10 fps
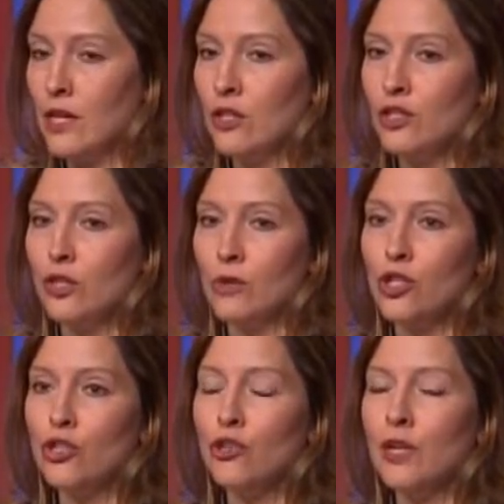So
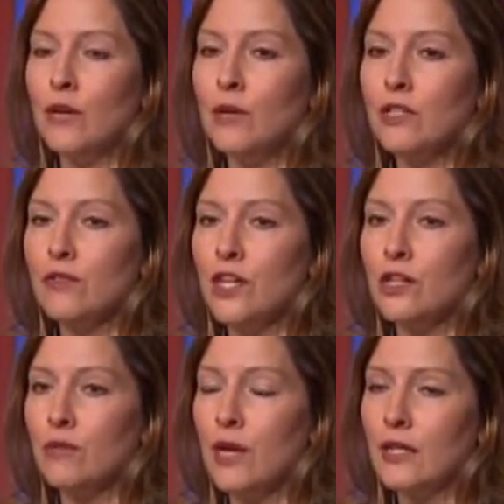should you get a
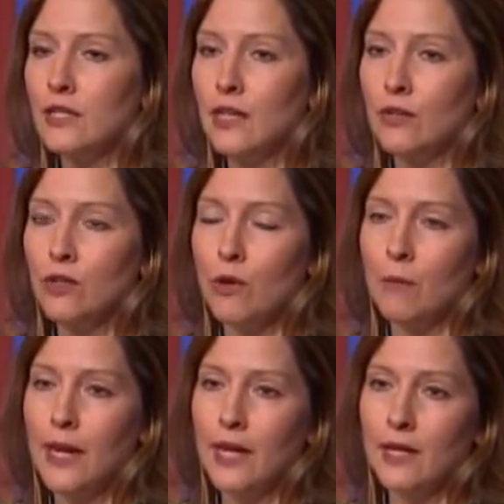reservation of rights letter, don't
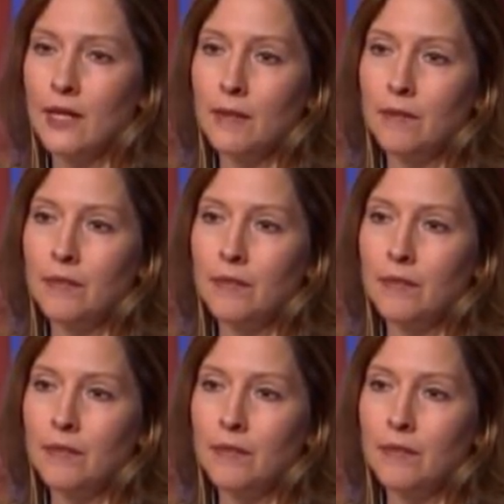panic.